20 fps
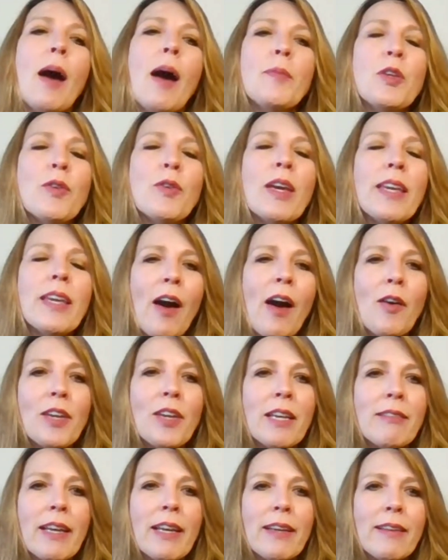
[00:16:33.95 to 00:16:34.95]
You can
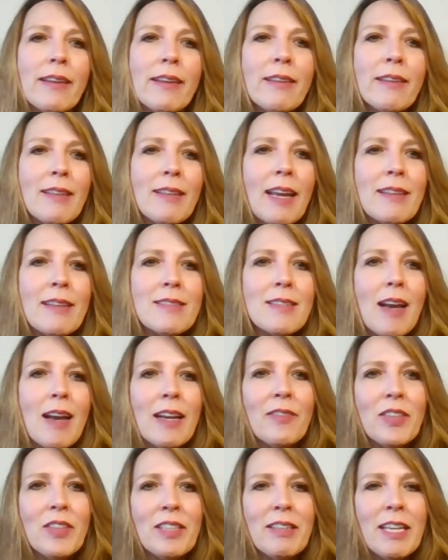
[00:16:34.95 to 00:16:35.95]
calculate it. It's
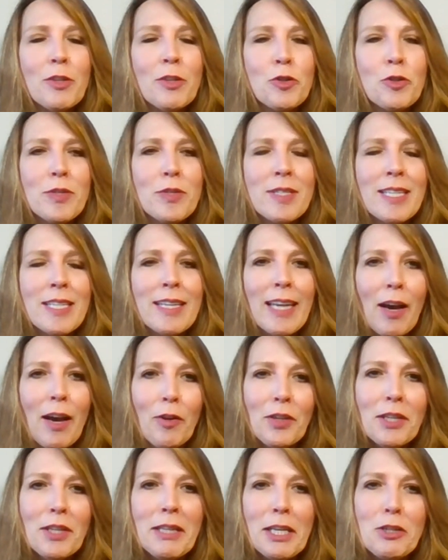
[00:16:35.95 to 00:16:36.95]
kind of an interesting
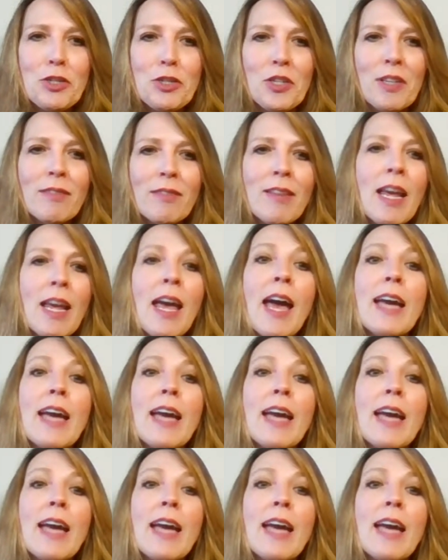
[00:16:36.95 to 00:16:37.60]
calculation.